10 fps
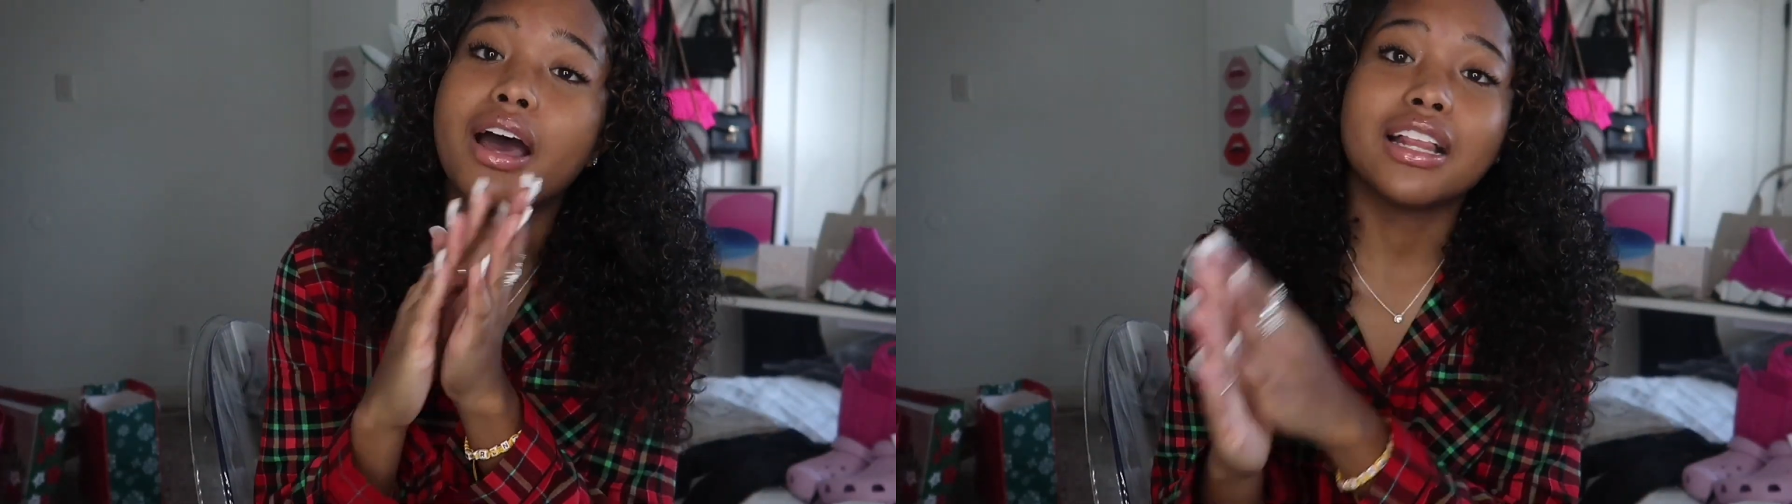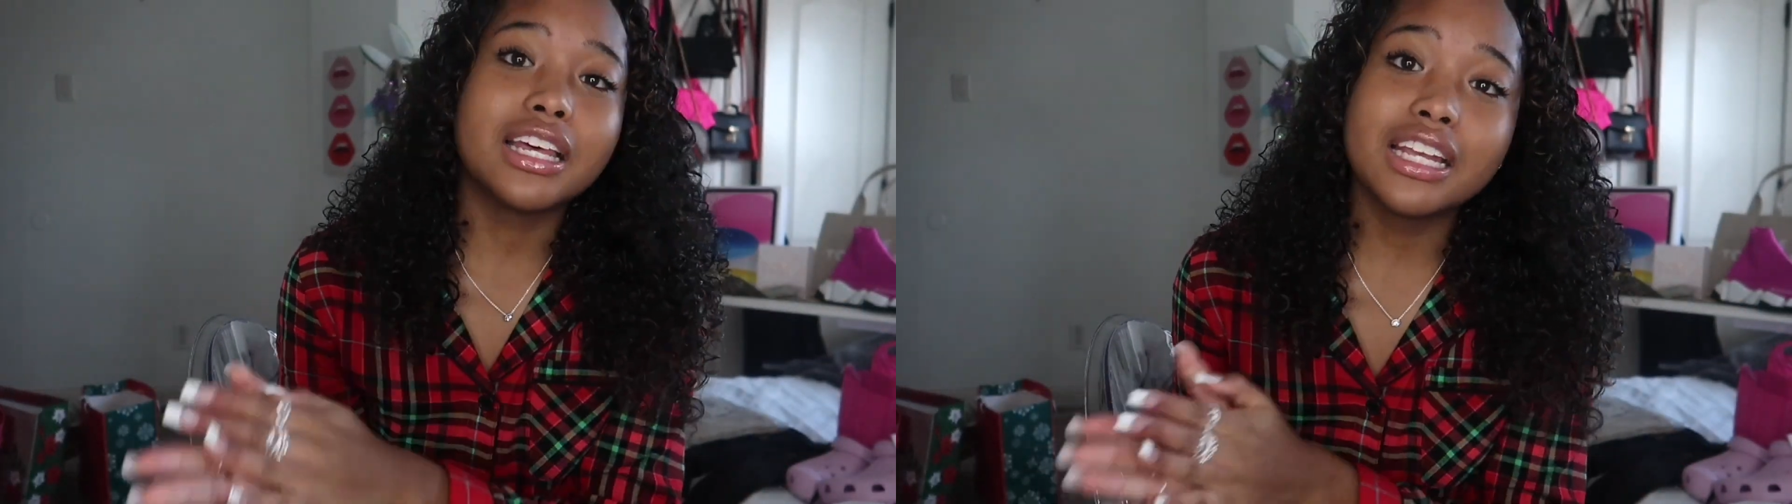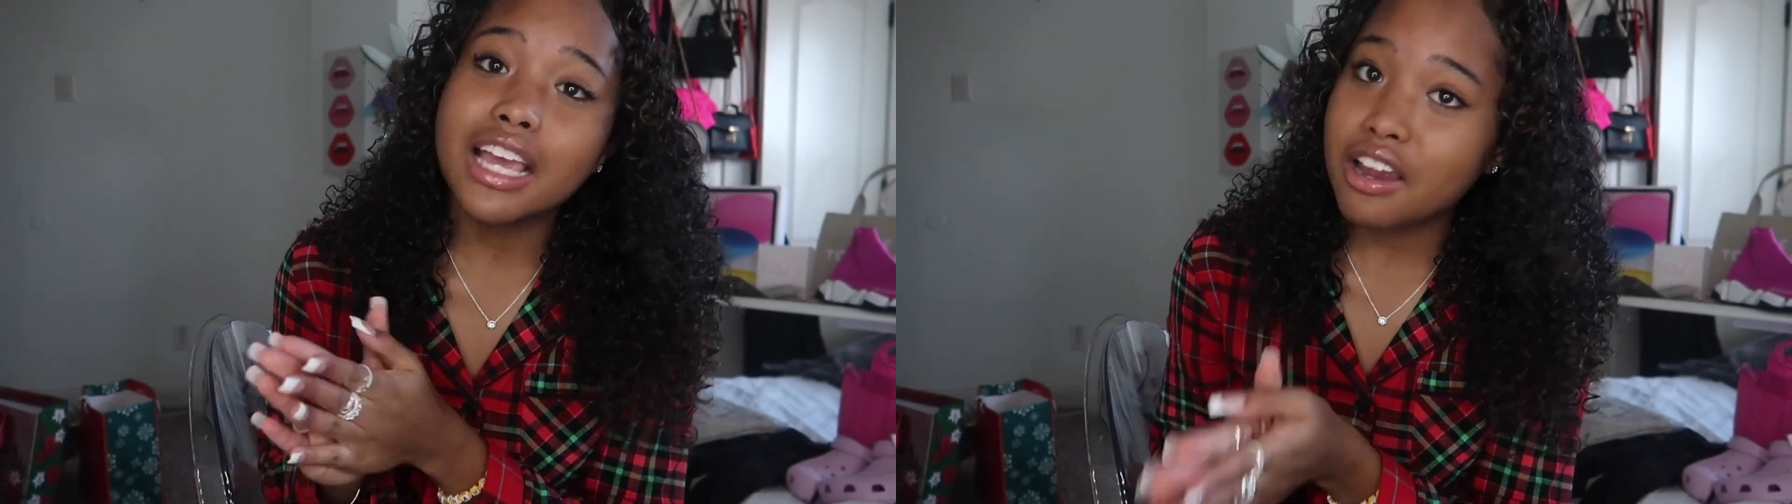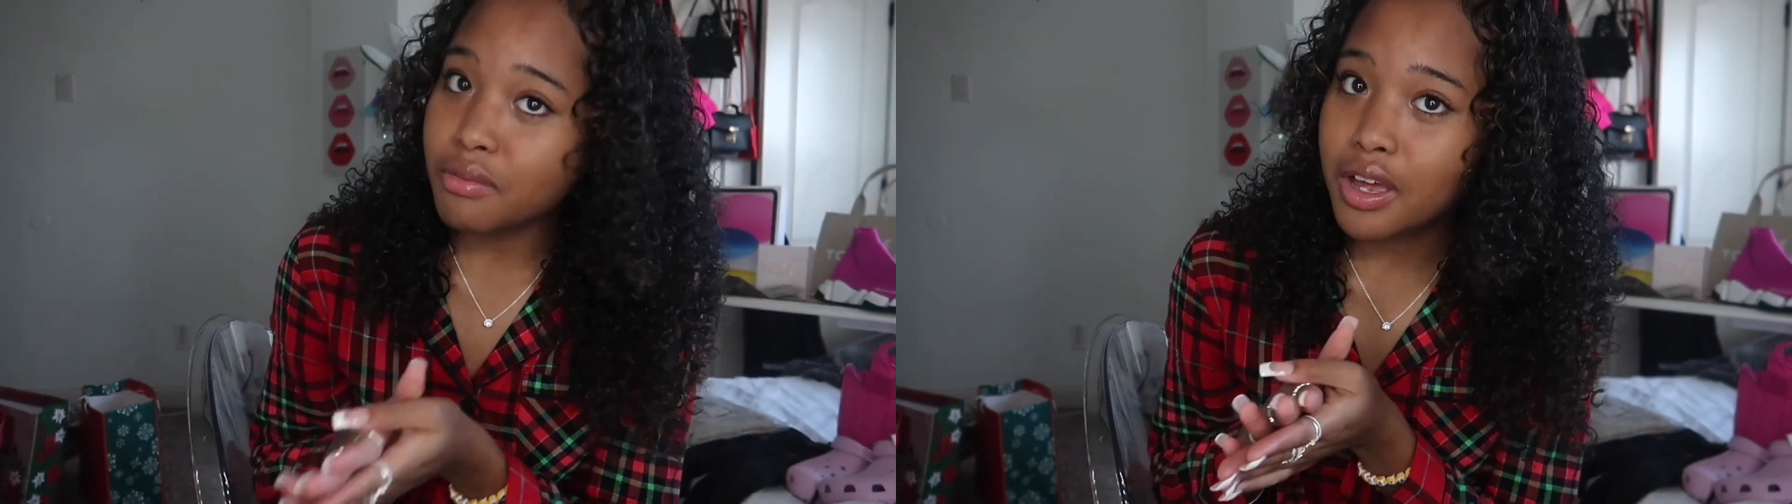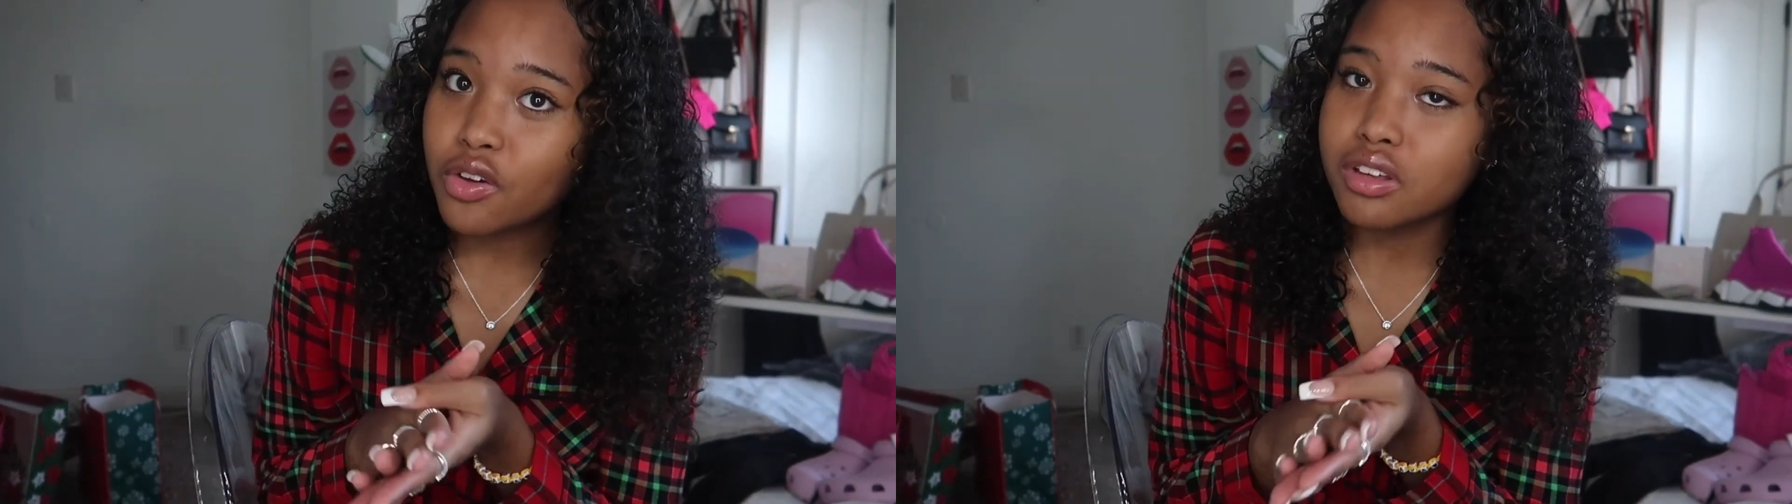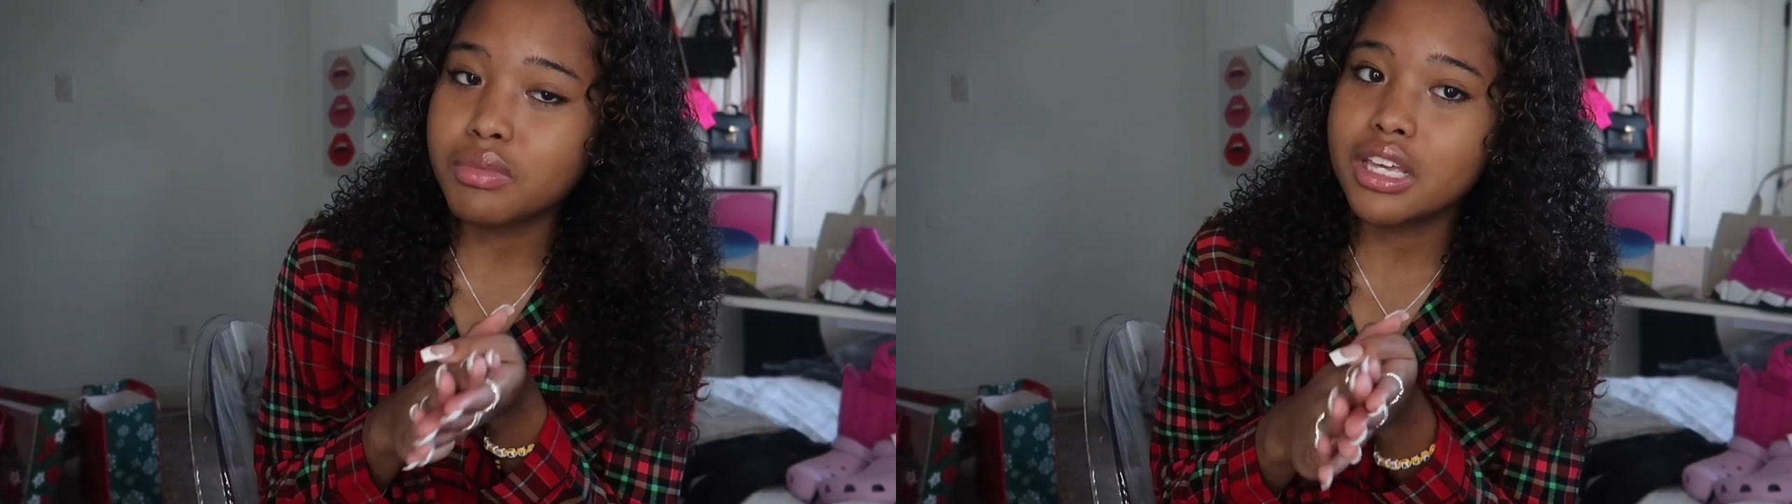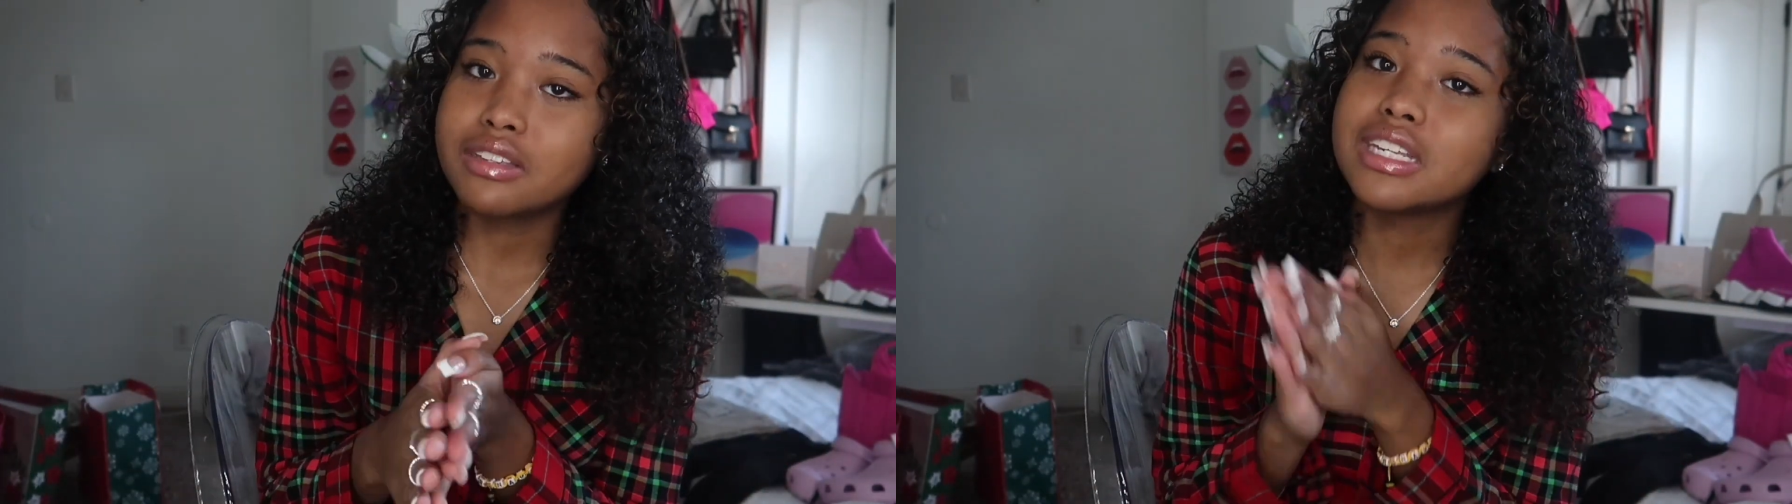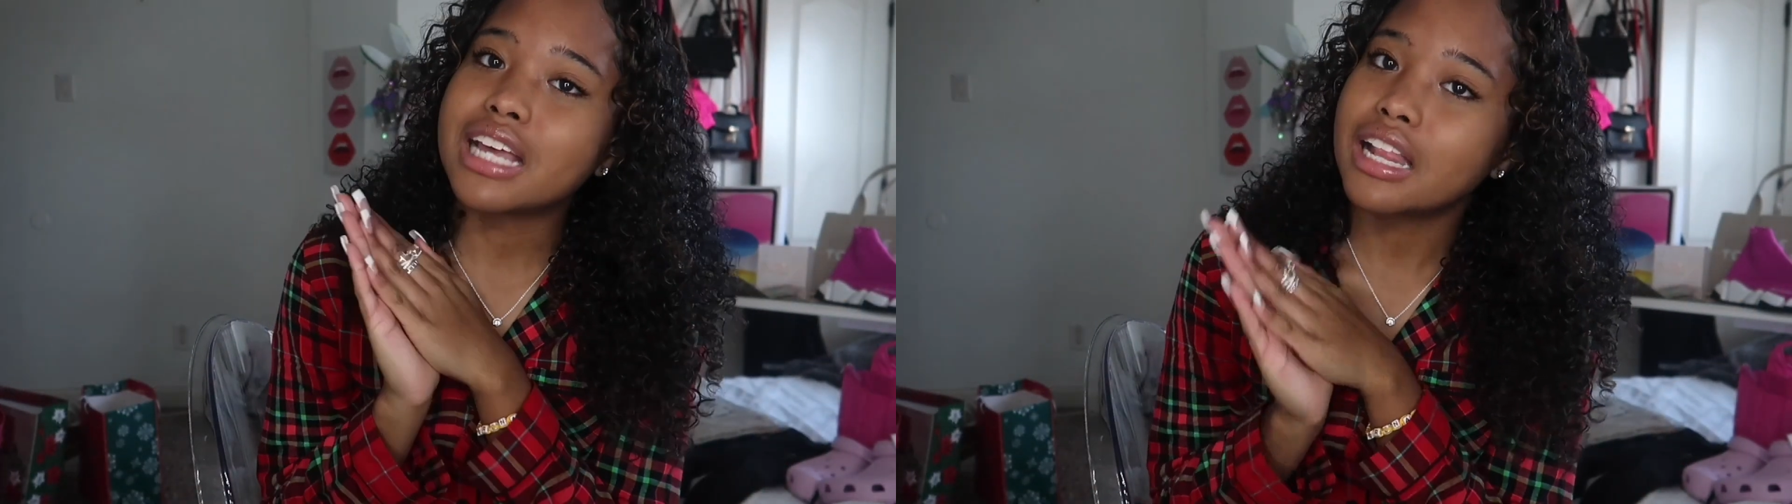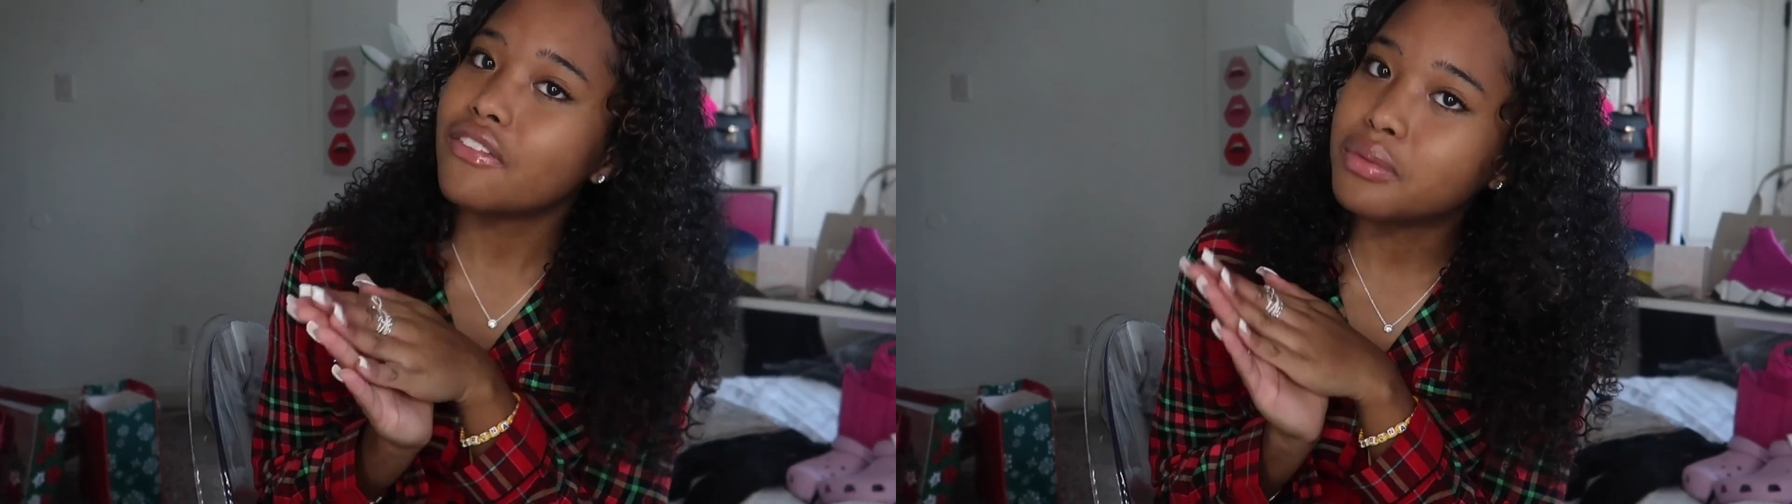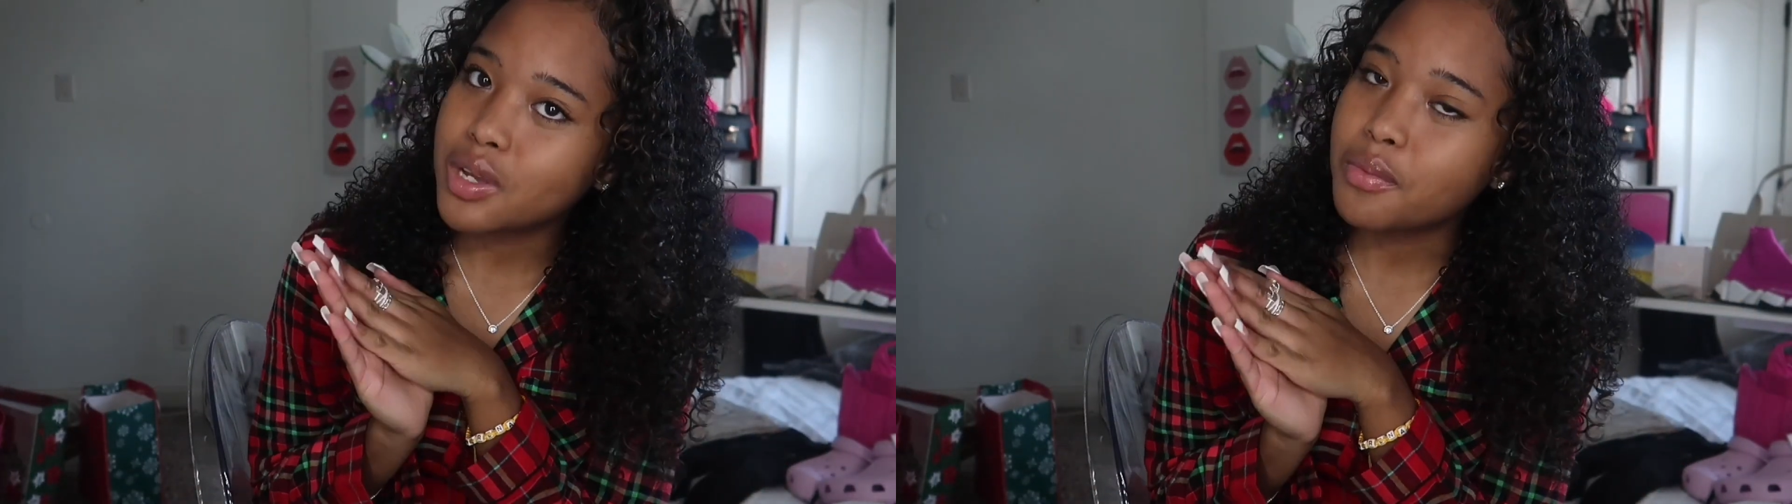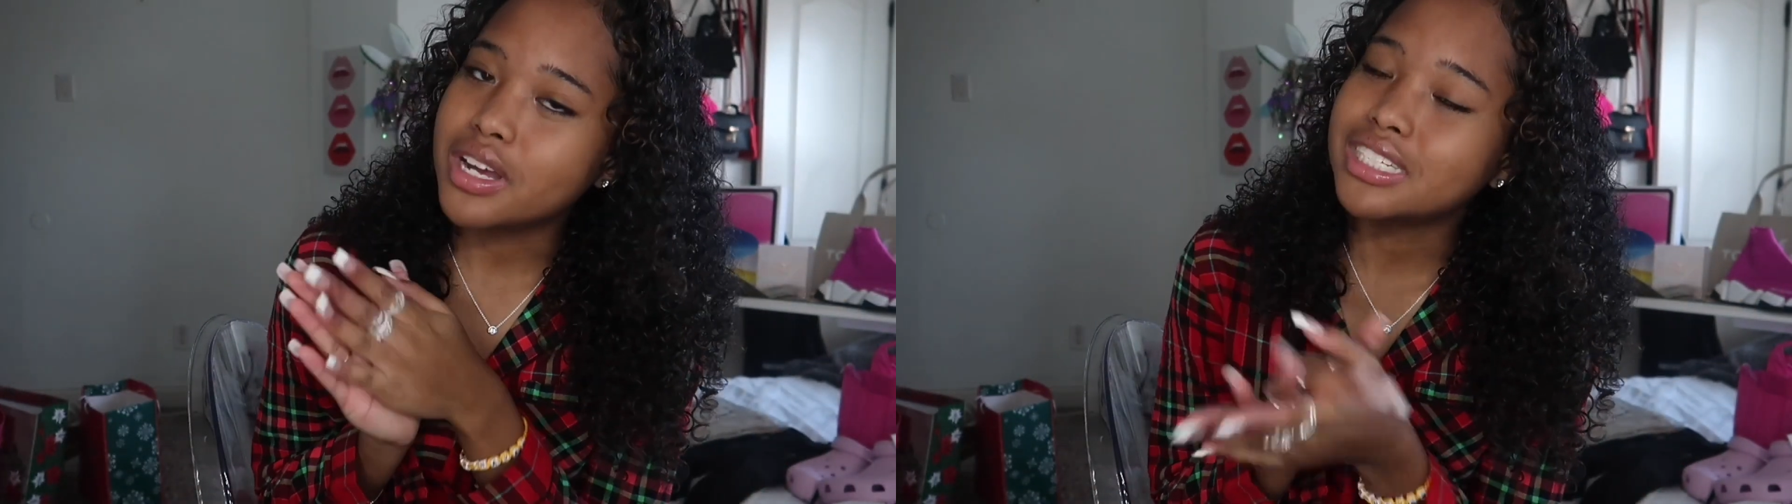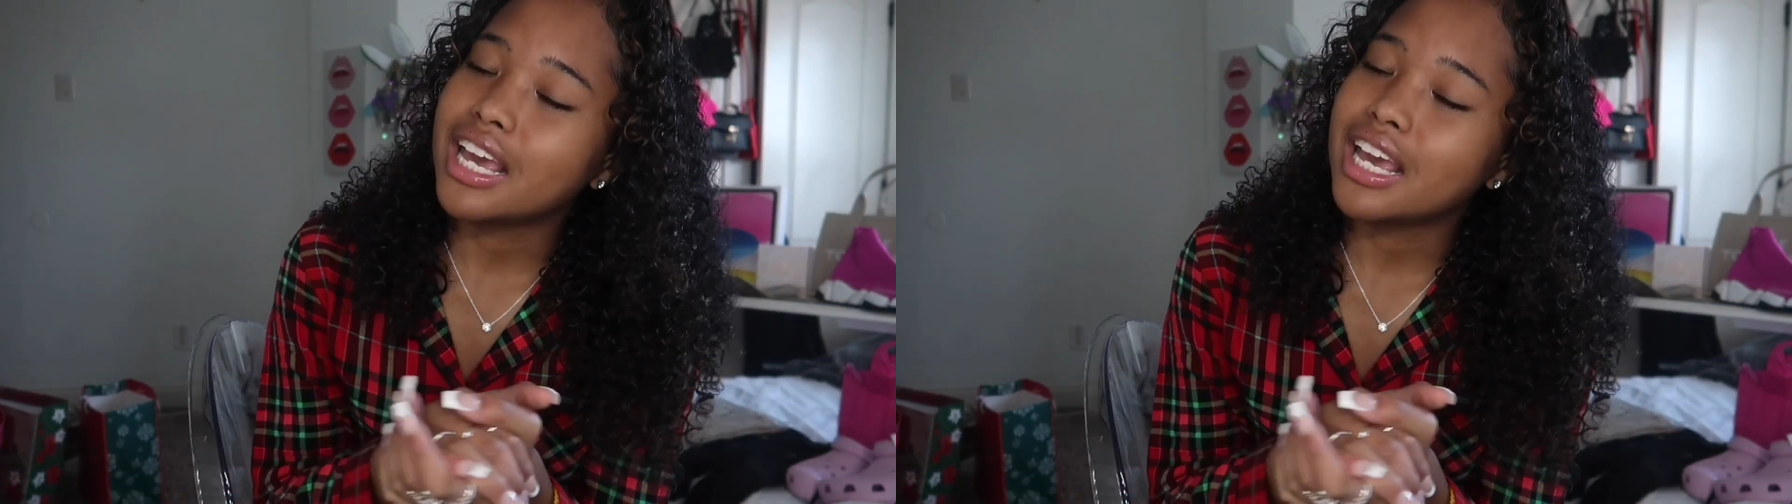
Literally everybody who gives me gifts because I love them so much